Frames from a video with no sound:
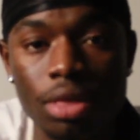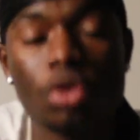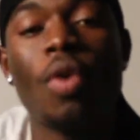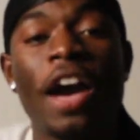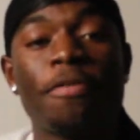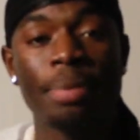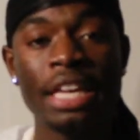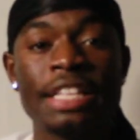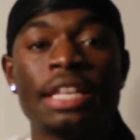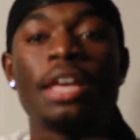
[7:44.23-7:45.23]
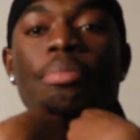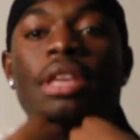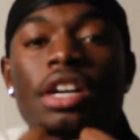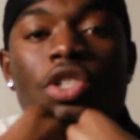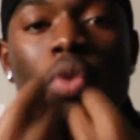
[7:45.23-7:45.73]
You will have peace
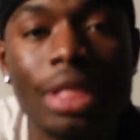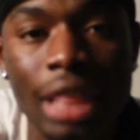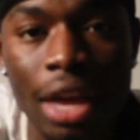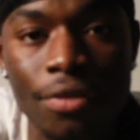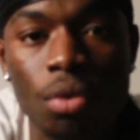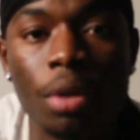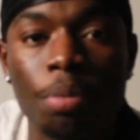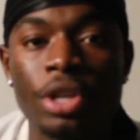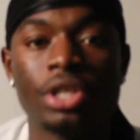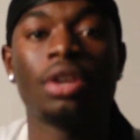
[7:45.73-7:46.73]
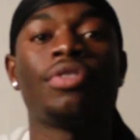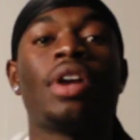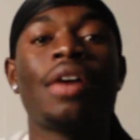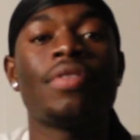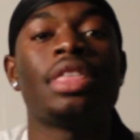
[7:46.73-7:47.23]
because you are thankful and appreciative for
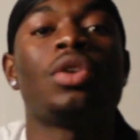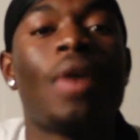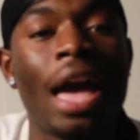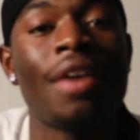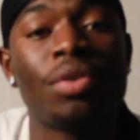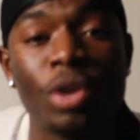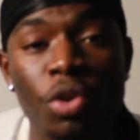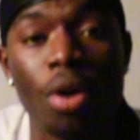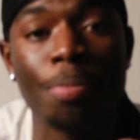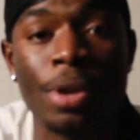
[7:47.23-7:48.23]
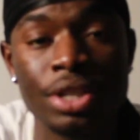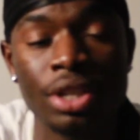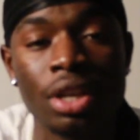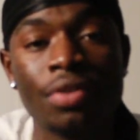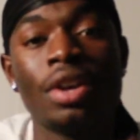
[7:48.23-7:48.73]
everything you have. And when you are
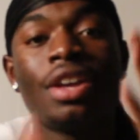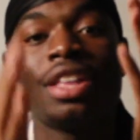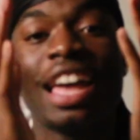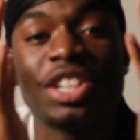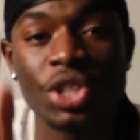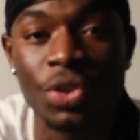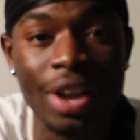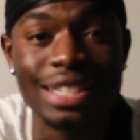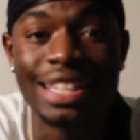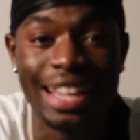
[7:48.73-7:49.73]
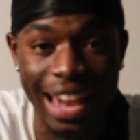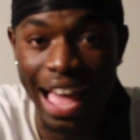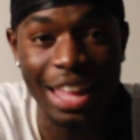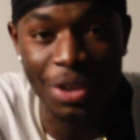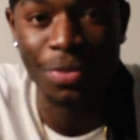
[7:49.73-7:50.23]
appreciative, that stress
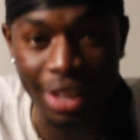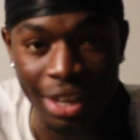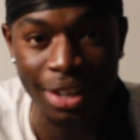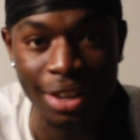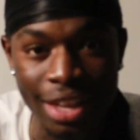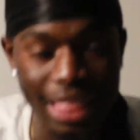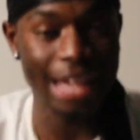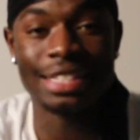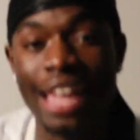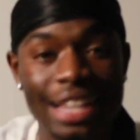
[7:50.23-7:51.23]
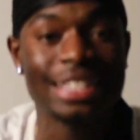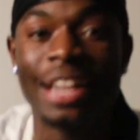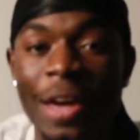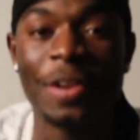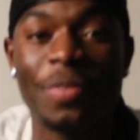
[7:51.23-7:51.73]
cannot intervene. That sadness
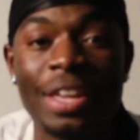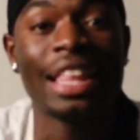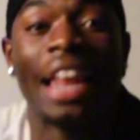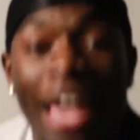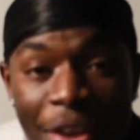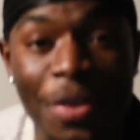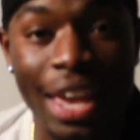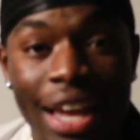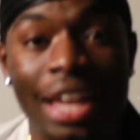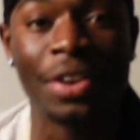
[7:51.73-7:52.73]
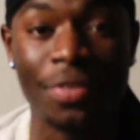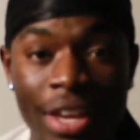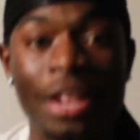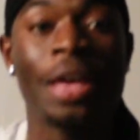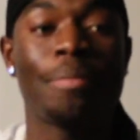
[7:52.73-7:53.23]
cannot intervene. That anger cannot
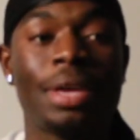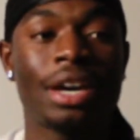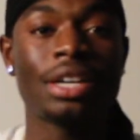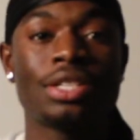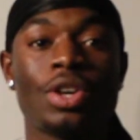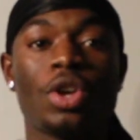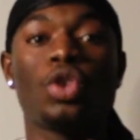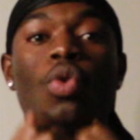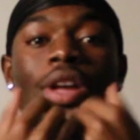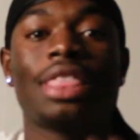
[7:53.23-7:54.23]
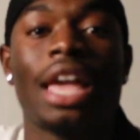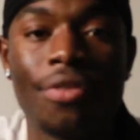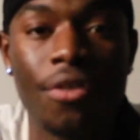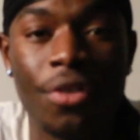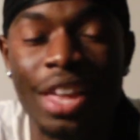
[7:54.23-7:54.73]
intervene because you are
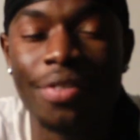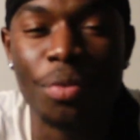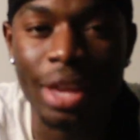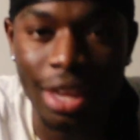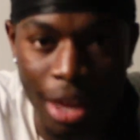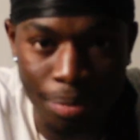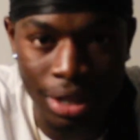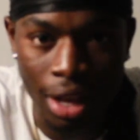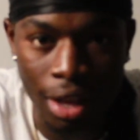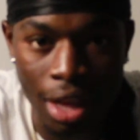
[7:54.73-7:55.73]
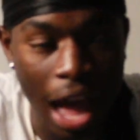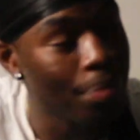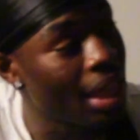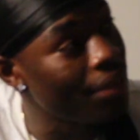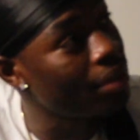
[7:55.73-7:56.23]
thankful for even waking up today.
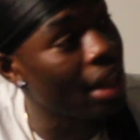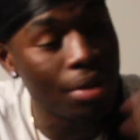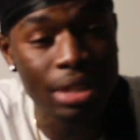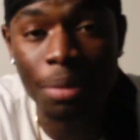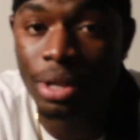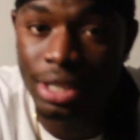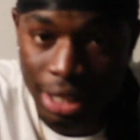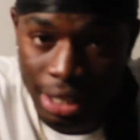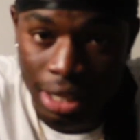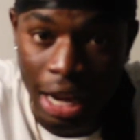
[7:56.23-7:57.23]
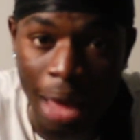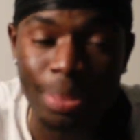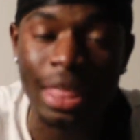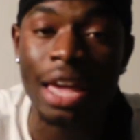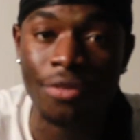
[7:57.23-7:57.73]
I'm thankful that I was able to see the sun. I'm
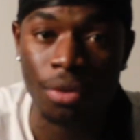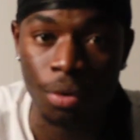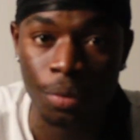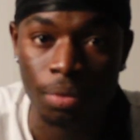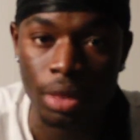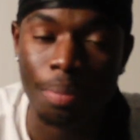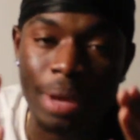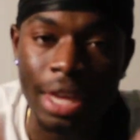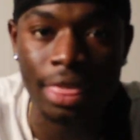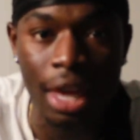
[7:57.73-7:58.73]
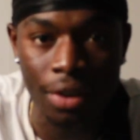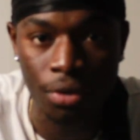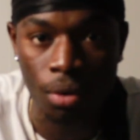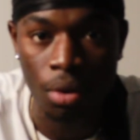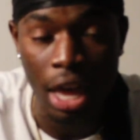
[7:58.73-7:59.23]
thankful. Be
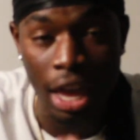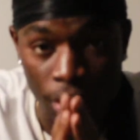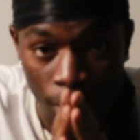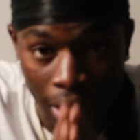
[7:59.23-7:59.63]
thankful, and your